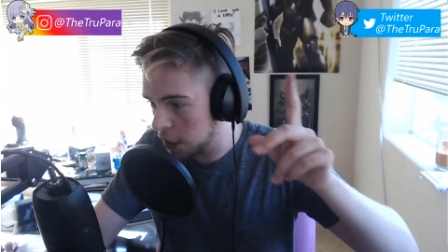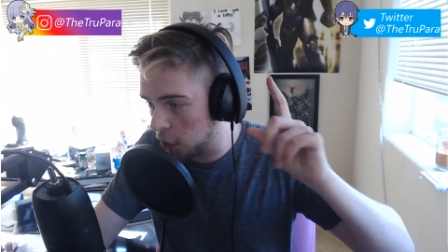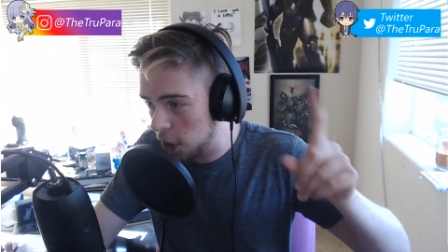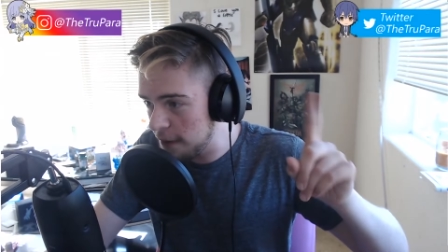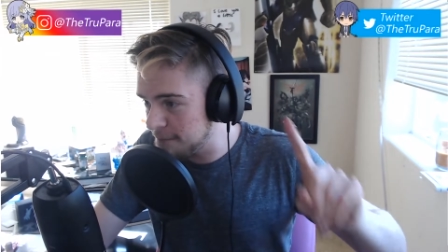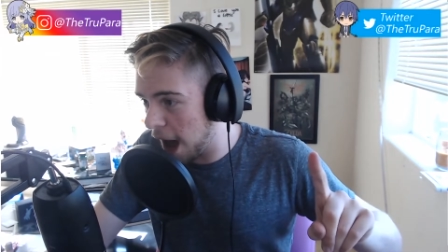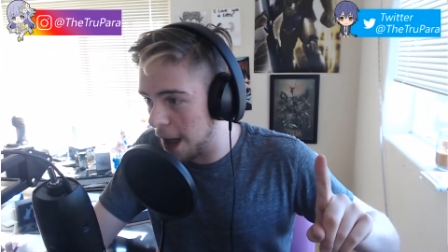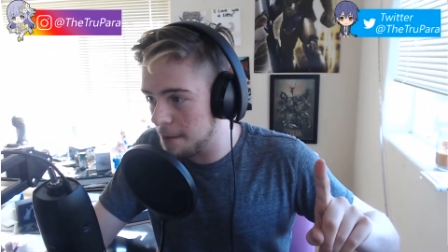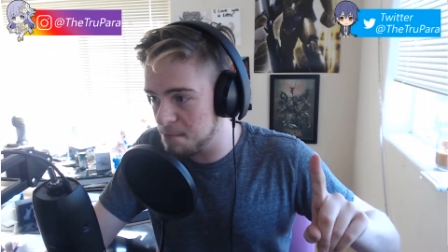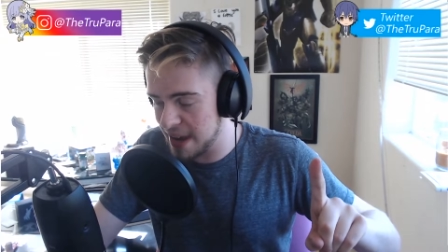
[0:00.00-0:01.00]
Good
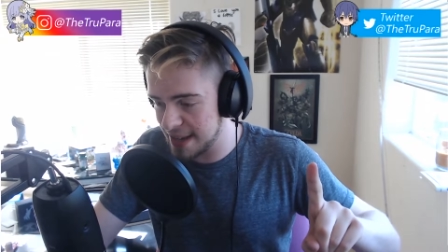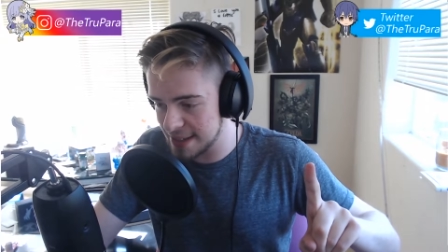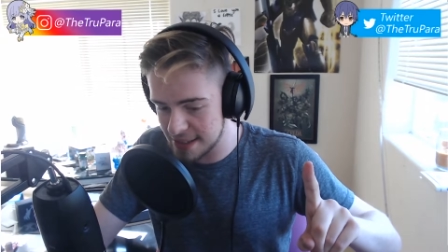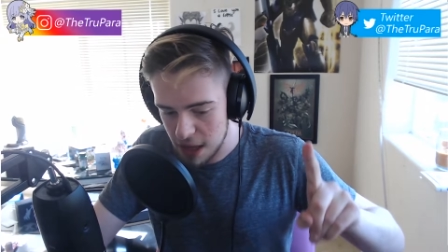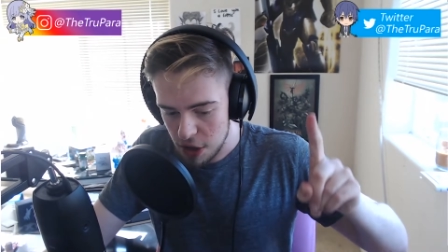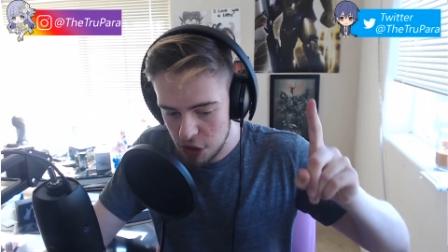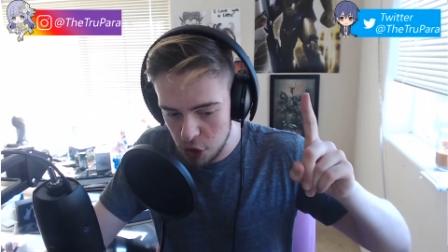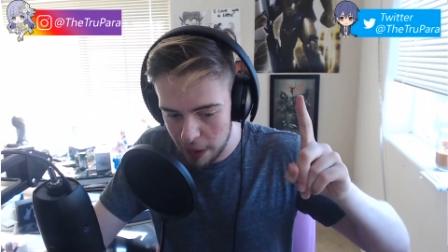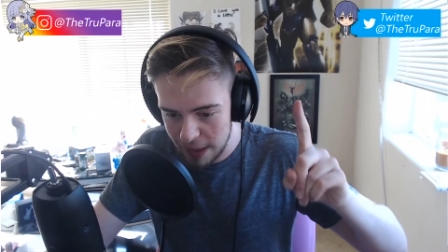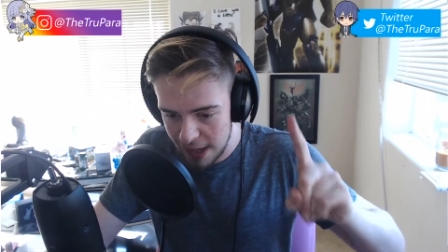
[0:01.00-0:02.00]
vibe means
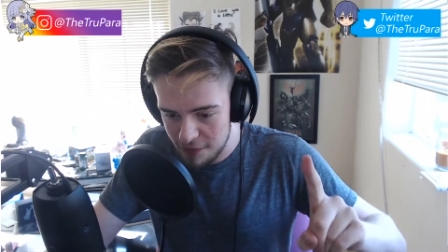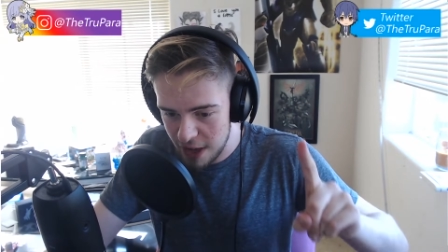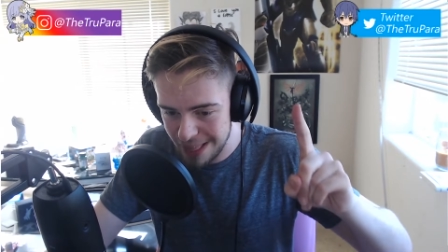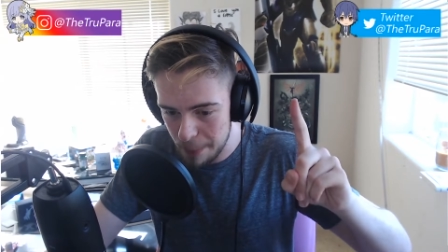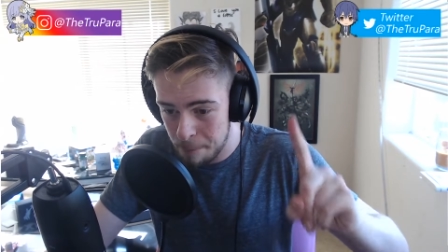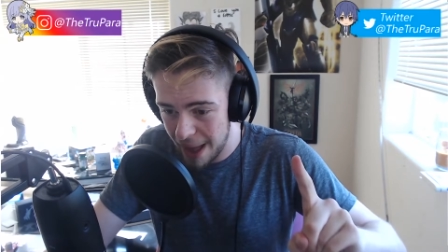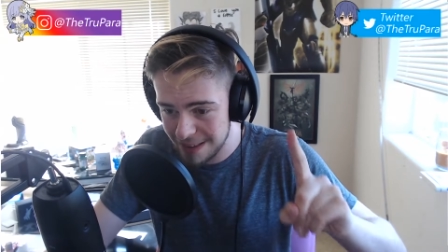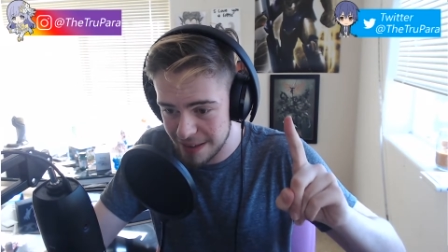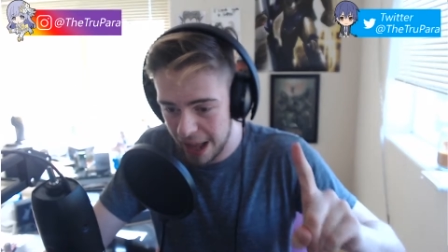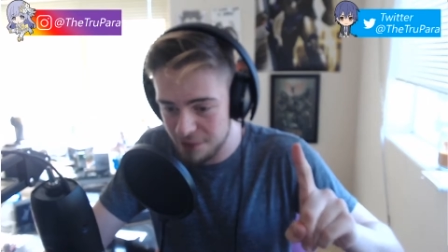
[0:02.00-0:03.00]
you are living the
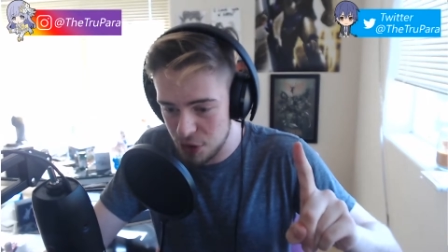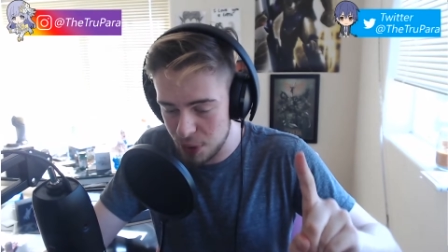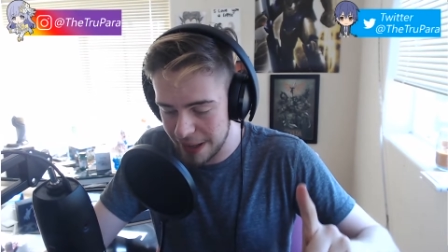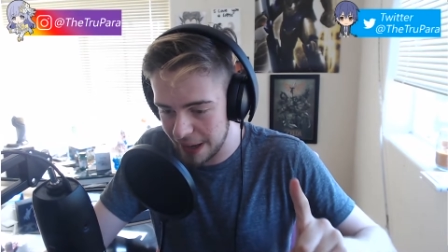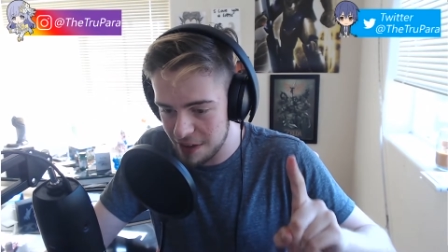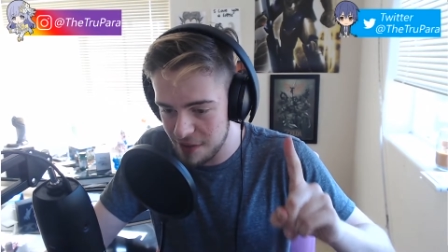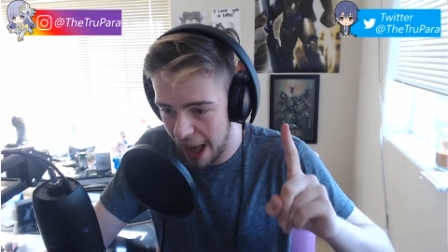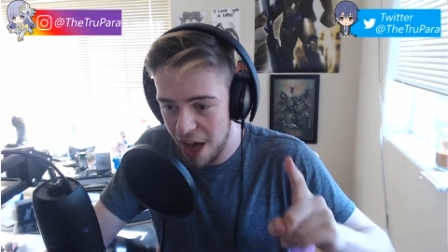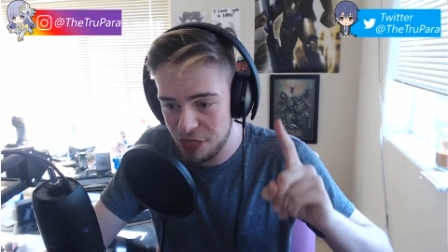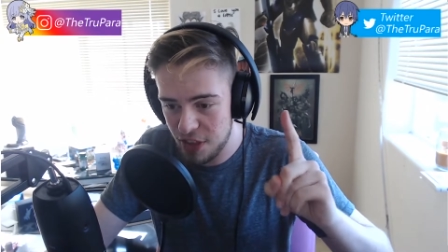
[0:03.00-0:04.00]
best life you can live
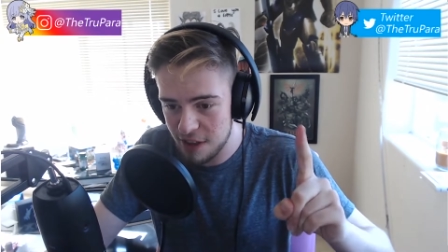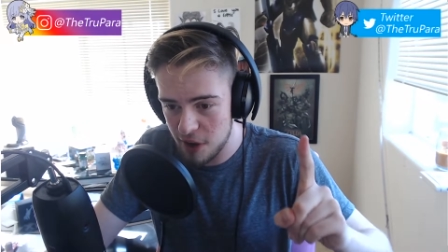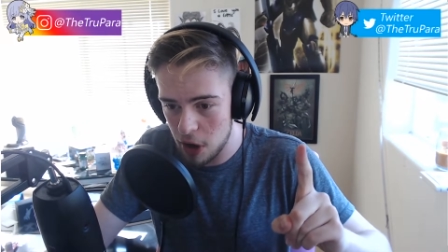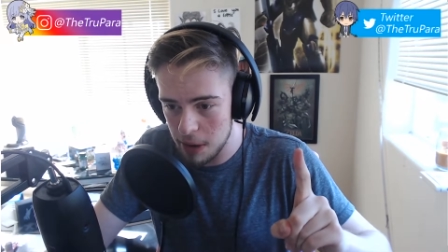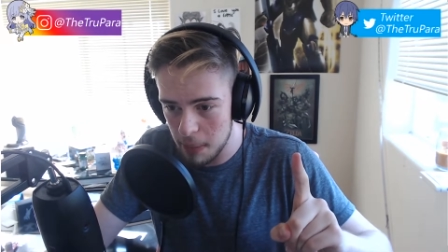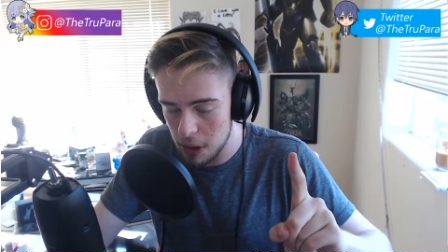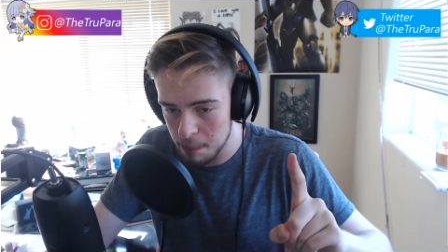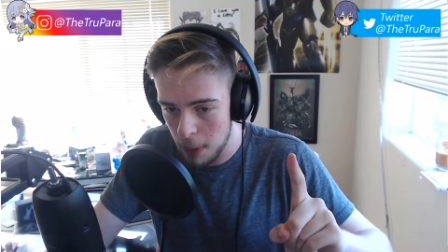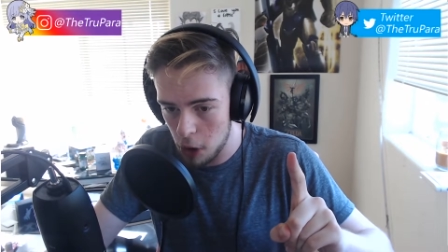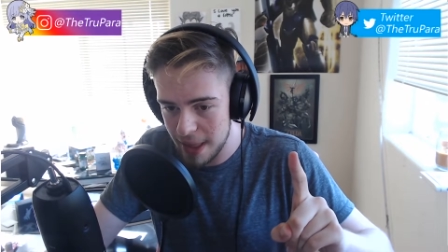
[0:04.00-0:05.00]
at this very
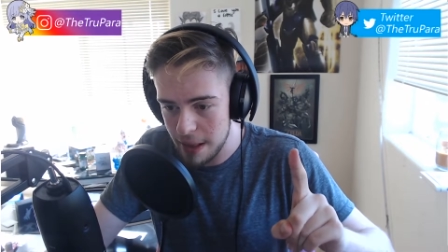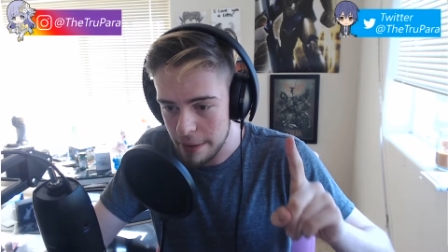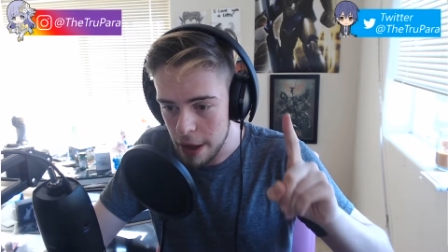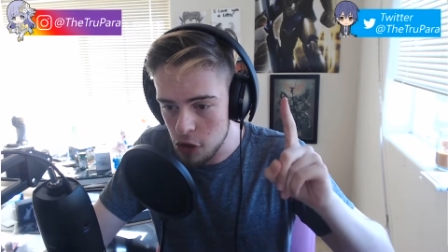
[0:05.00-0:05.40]
moment,